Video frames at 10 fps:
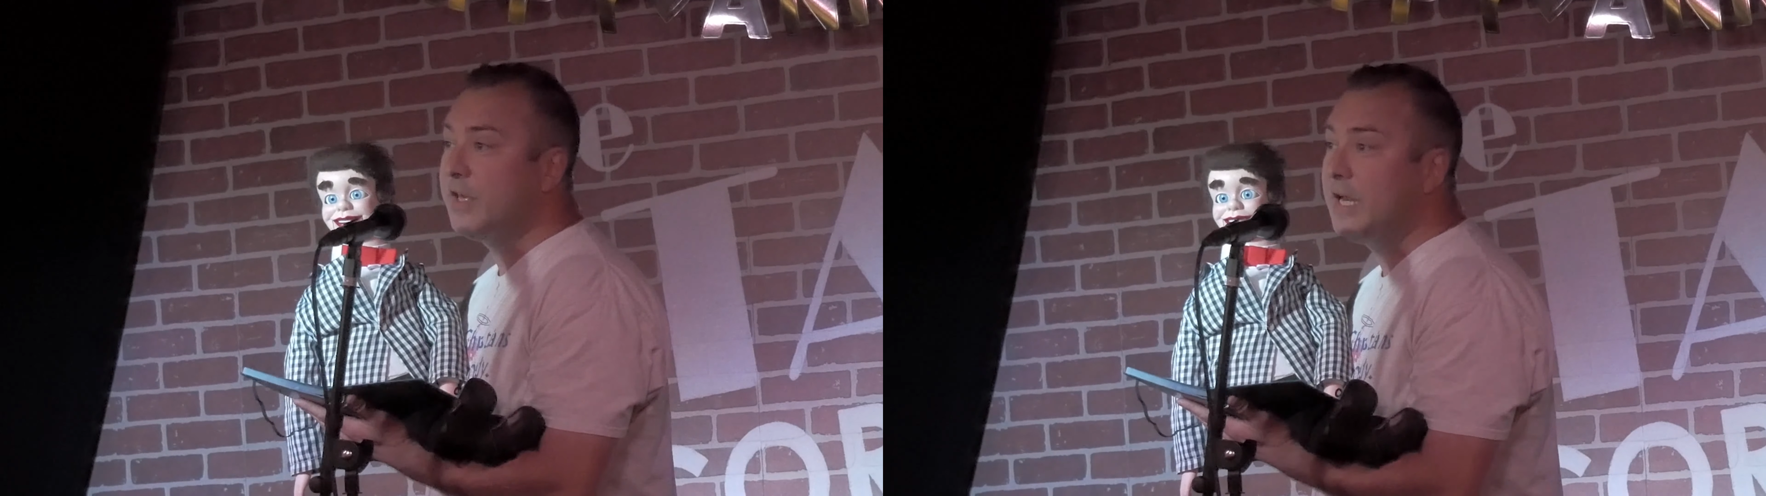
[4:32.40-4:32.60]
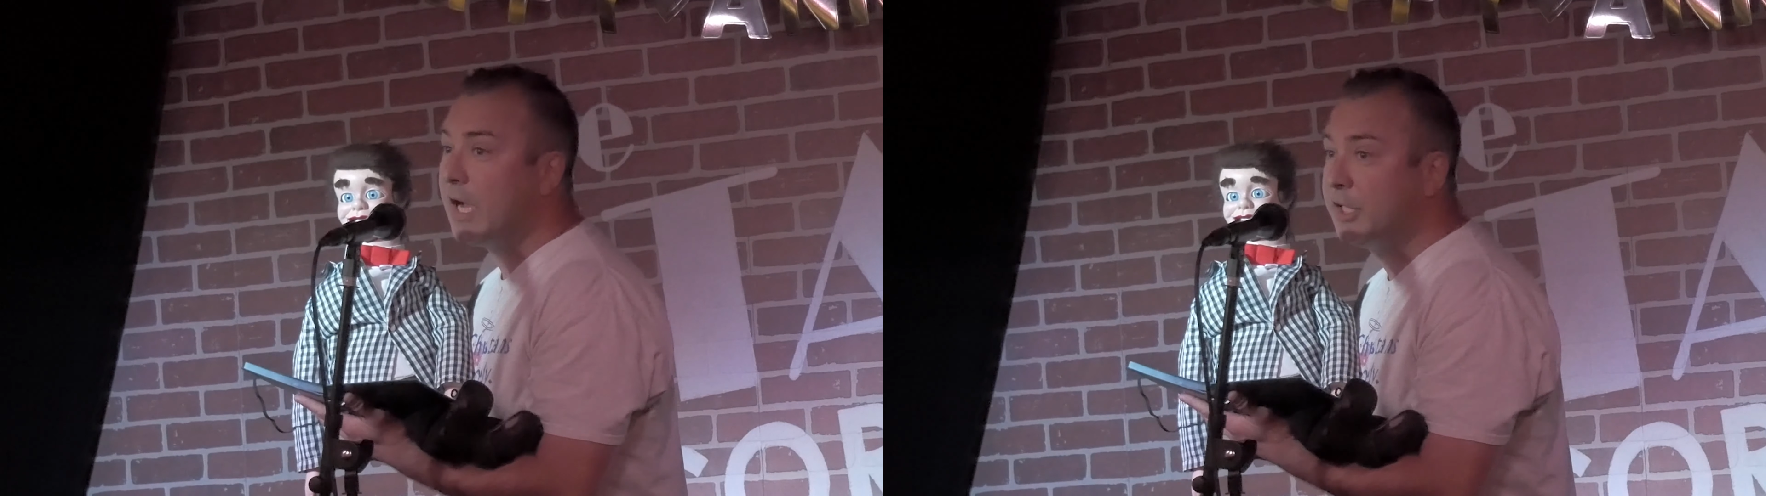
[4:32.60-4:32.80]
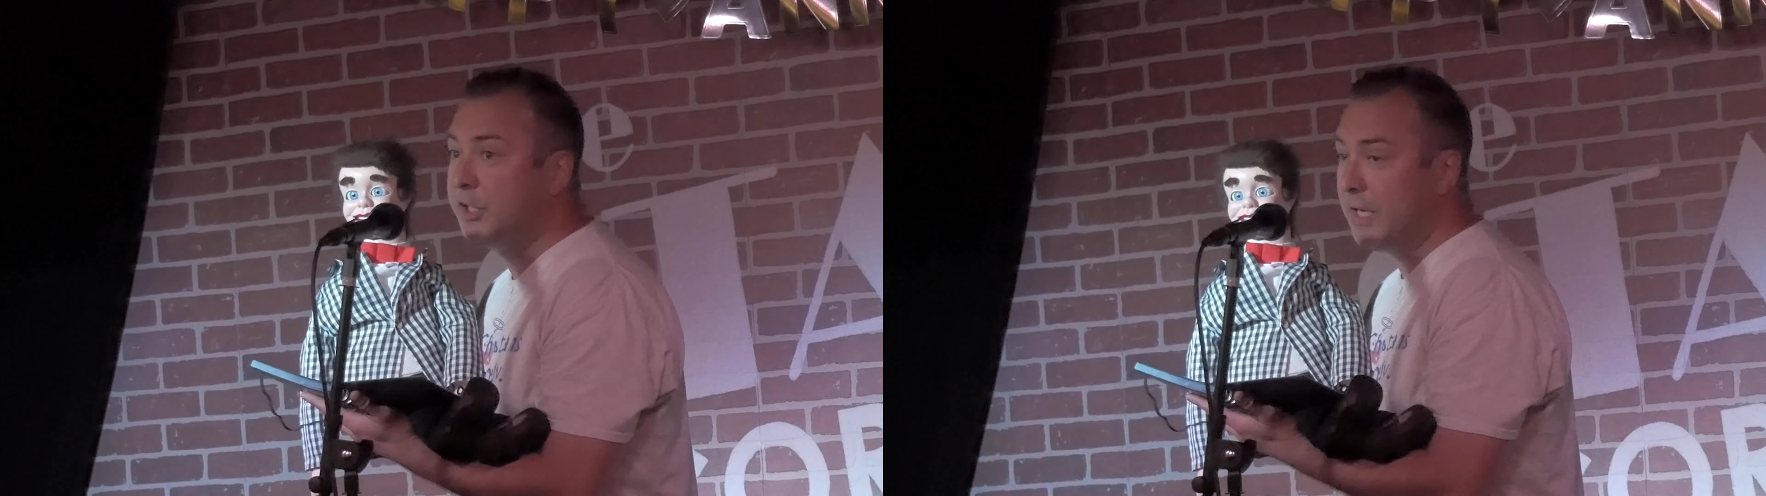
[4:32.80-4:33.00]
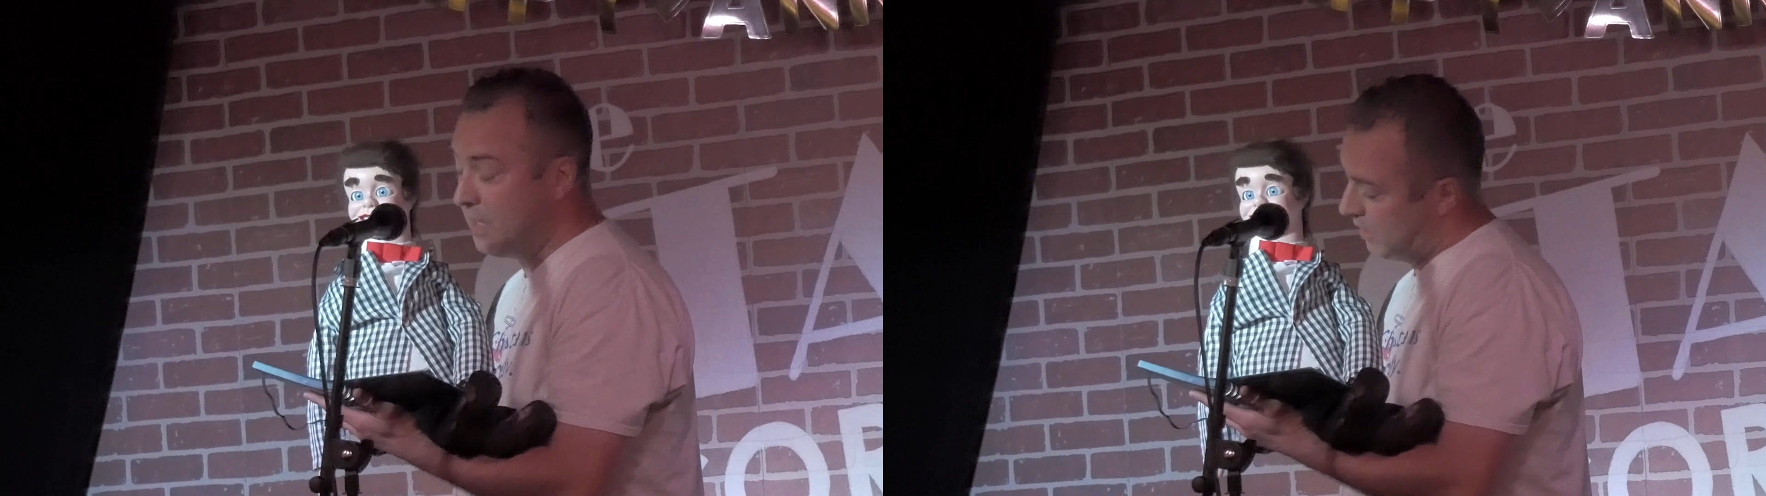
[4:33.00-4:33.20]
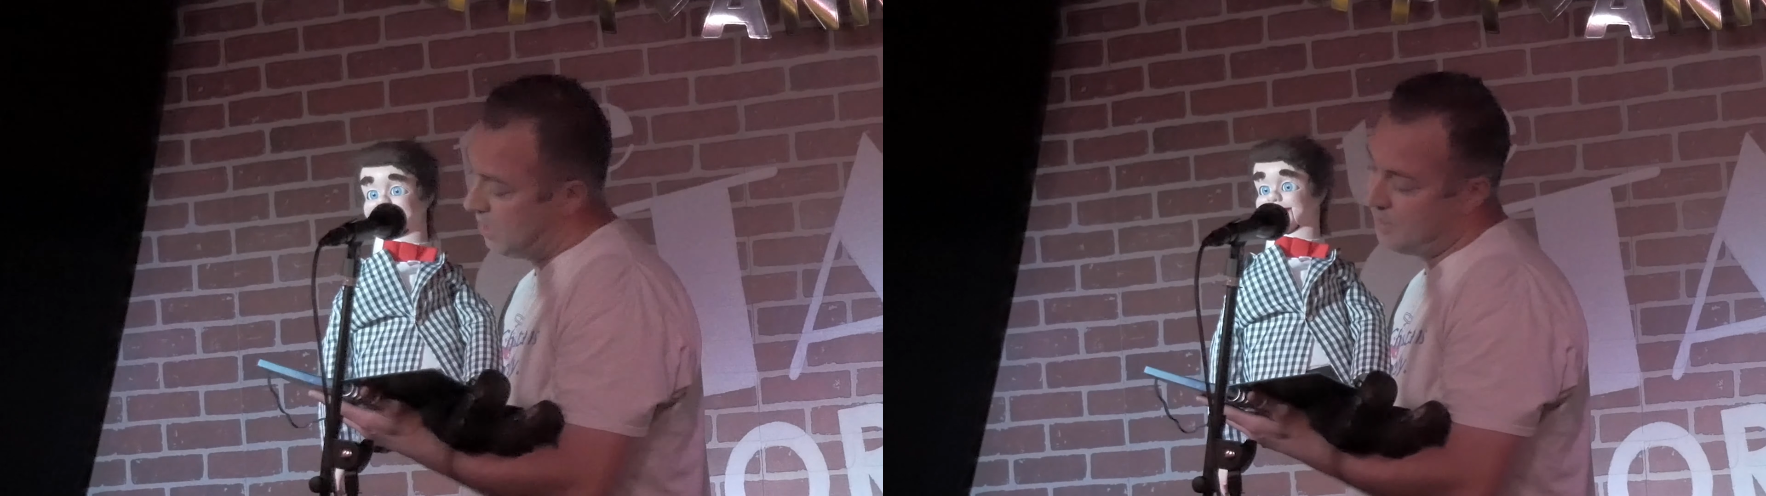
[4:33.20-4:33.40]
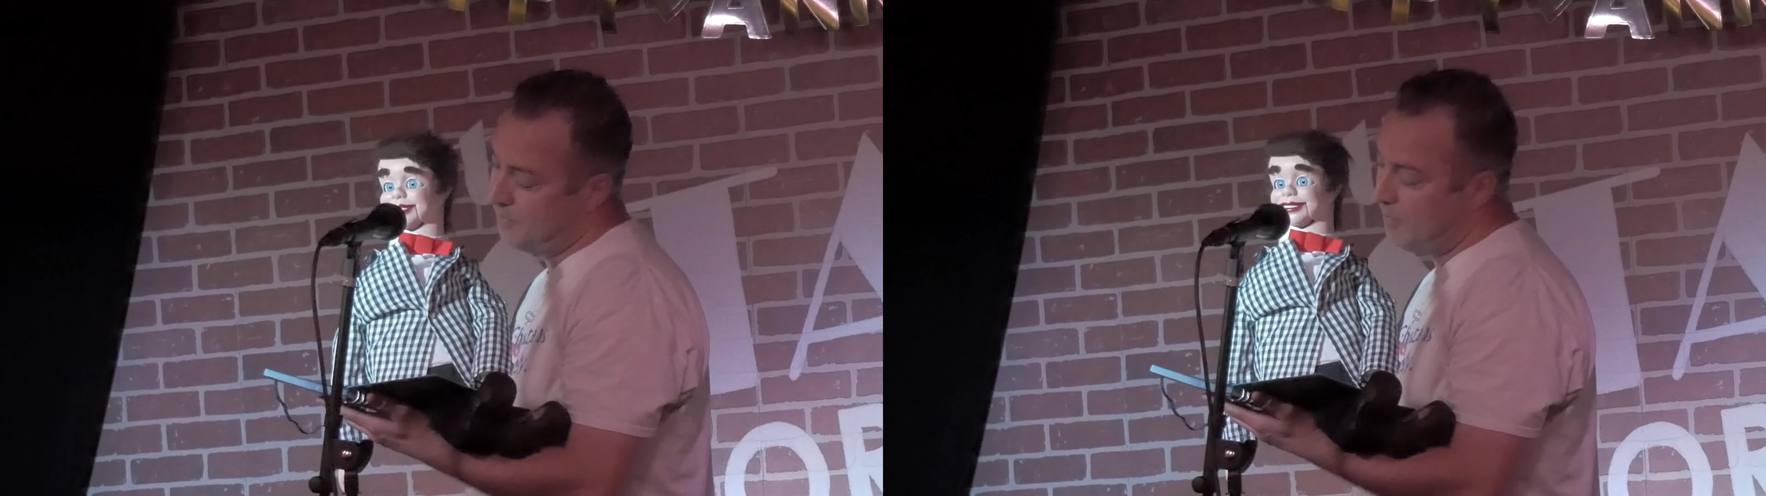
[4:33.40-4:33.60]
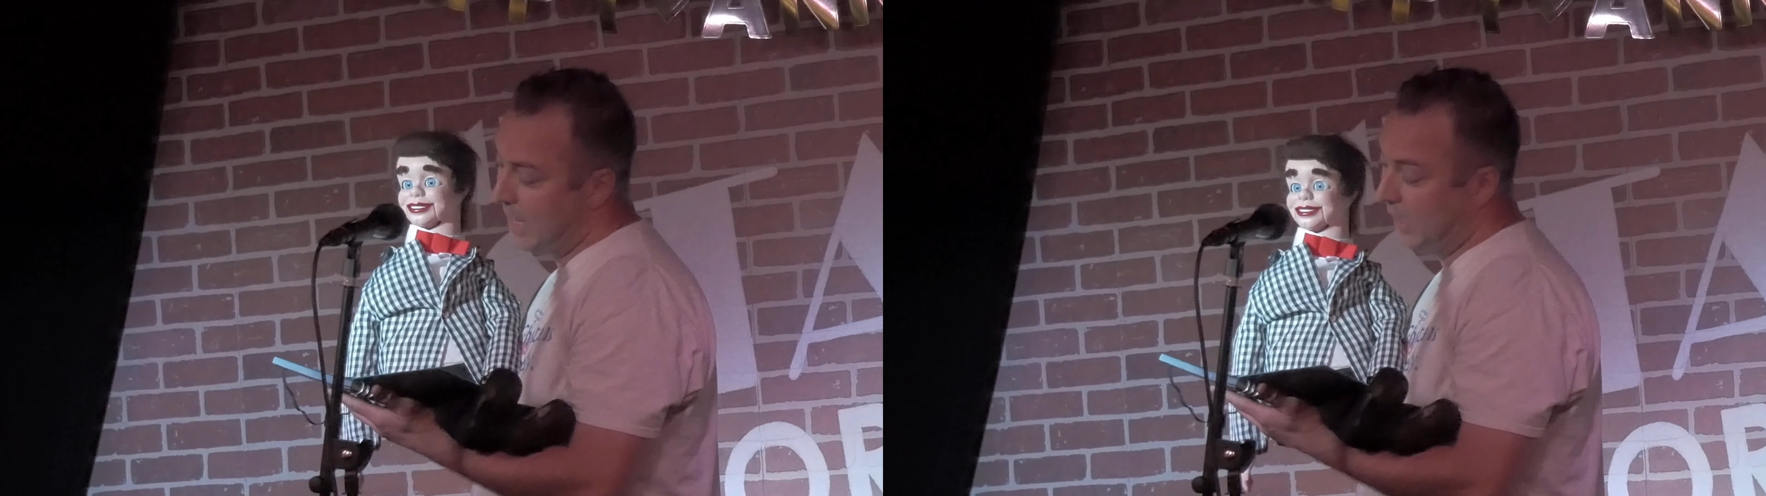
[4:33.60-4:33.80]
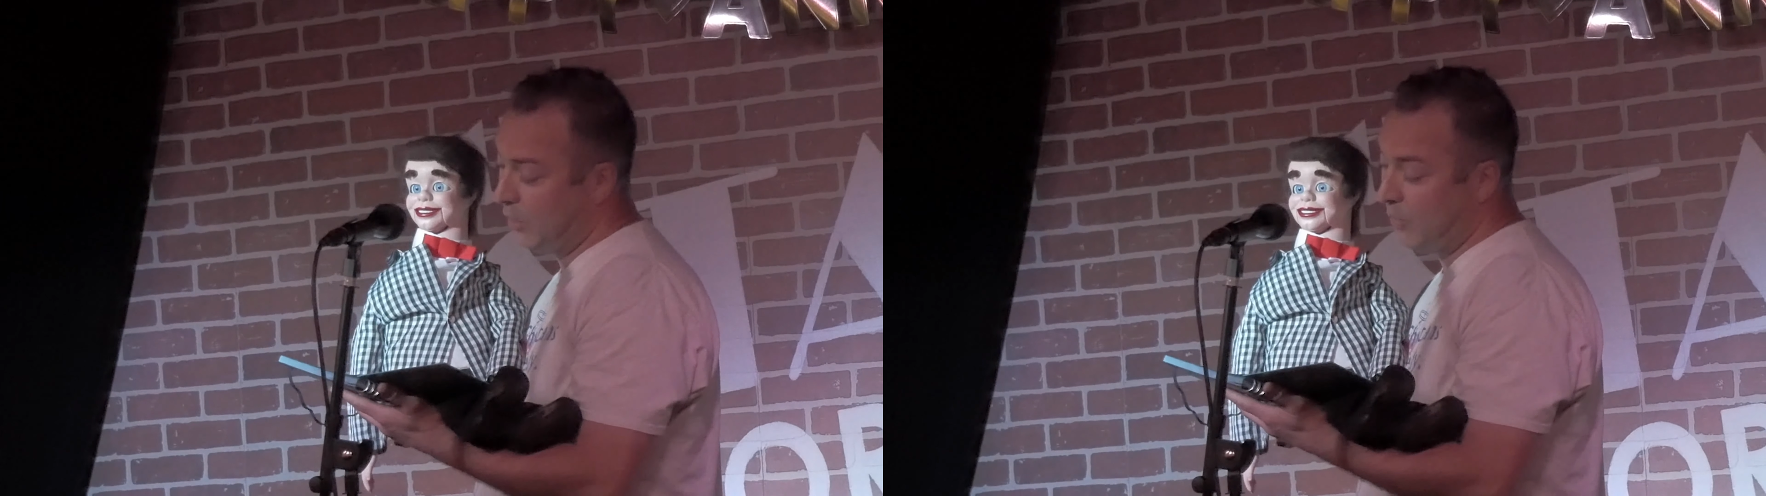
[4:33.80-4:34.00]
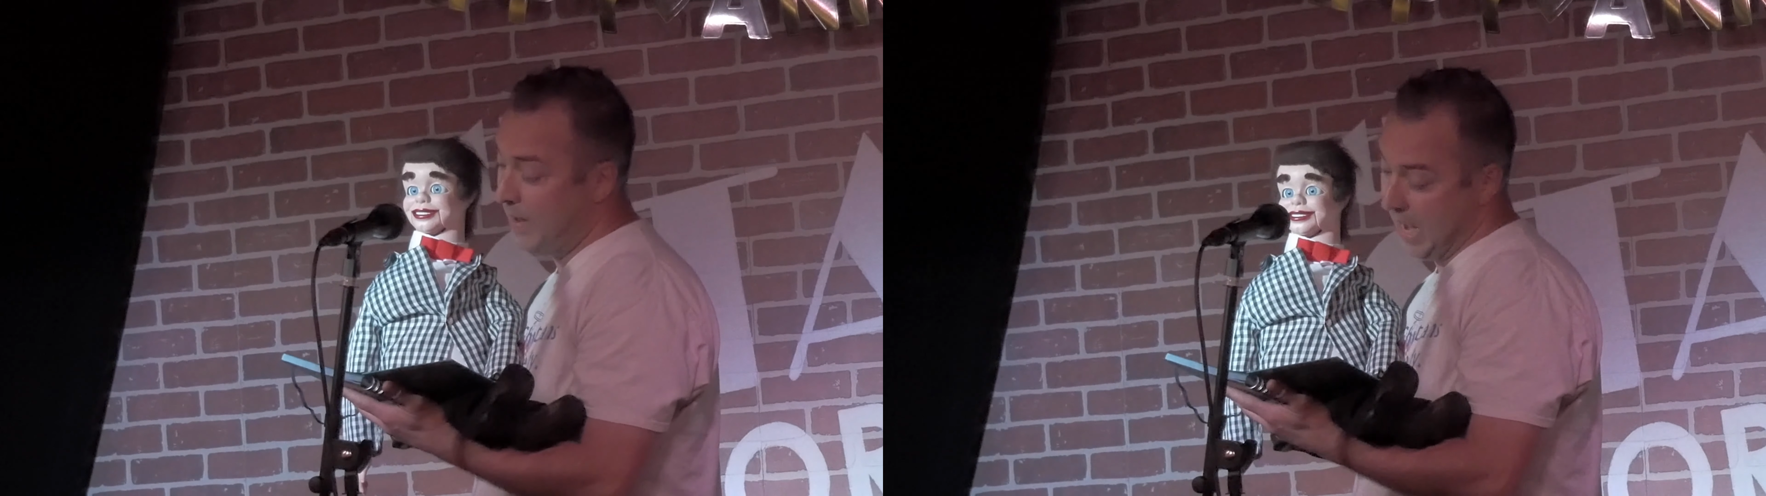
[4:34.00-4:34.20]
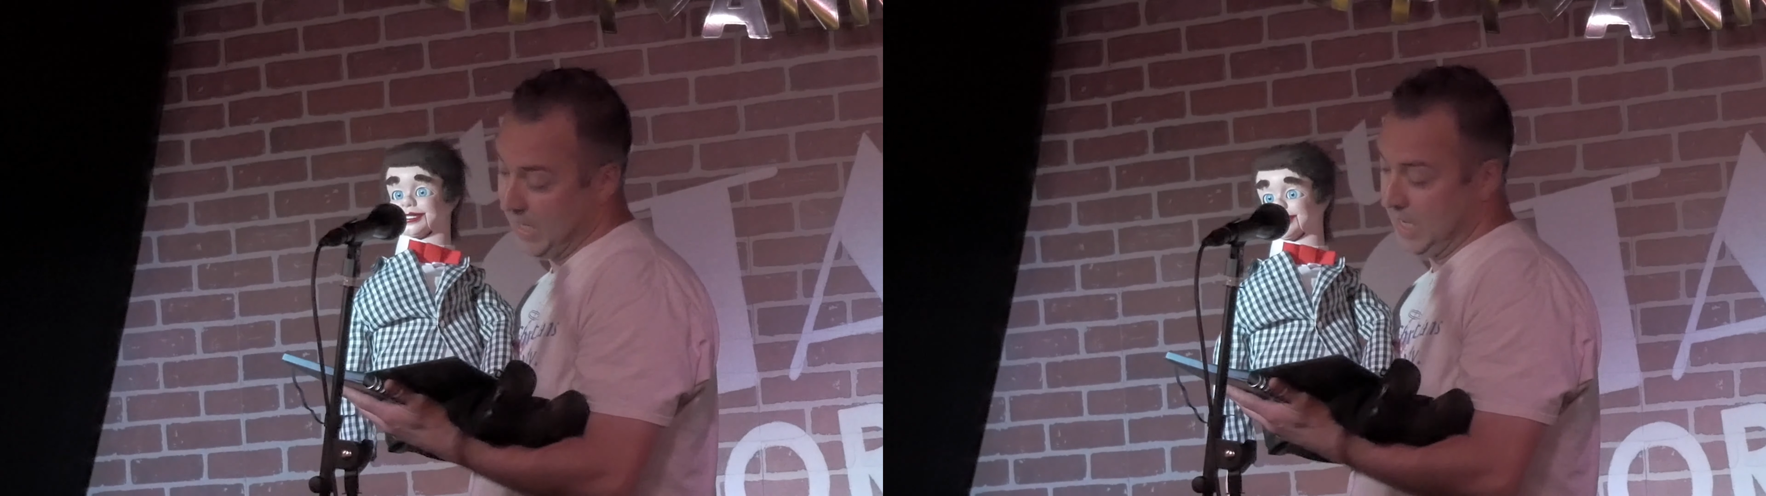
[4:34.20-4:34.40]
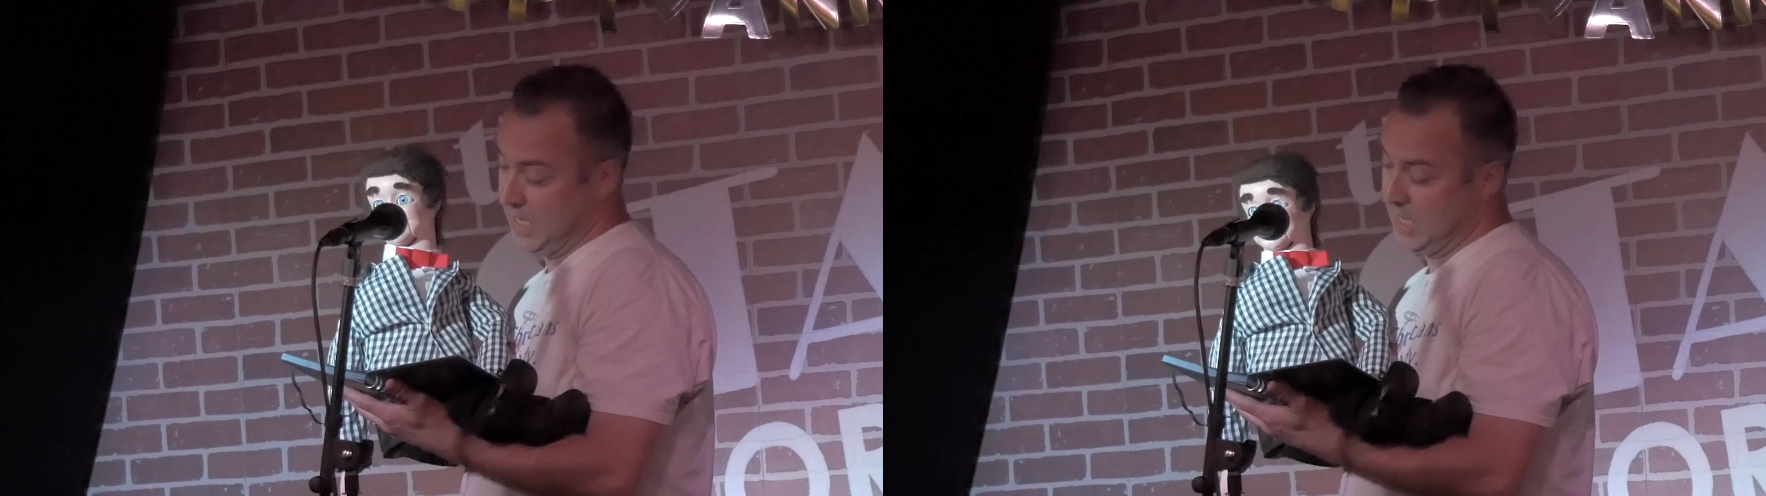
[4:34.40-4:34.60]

Seduction by Little Mac.